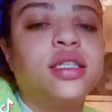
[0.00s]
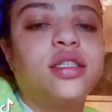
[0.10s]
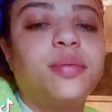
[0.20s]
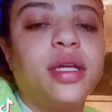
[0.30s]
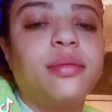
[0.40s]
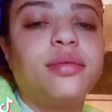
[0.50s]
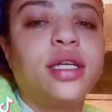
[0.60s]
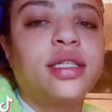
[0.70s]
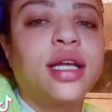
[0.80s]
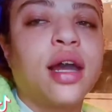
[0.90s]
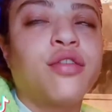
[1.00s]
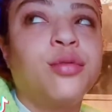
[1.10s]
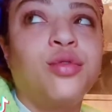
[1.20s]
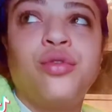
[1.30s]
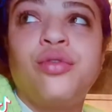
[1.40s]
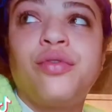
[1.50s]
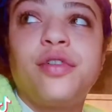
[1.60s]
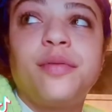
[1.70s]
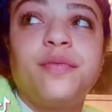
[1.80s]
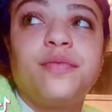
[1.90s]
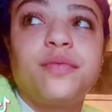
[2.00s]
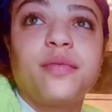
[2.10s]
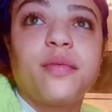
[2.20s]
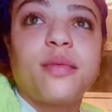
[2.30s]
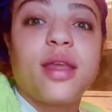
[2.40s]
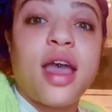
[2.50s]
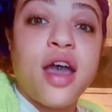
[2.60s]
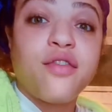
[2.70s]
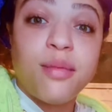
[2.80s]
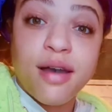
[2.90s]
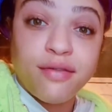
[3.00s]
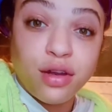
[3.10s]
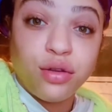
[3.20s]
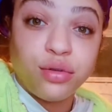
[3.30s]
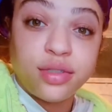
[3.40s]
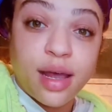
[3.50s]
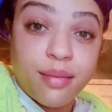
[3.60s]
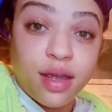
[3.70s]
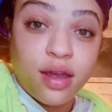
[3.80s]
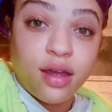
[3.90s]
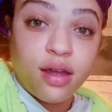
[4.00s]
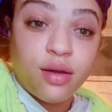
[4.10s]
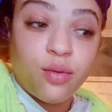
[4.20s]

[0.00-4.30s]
beat TikTok removed half of my videos I made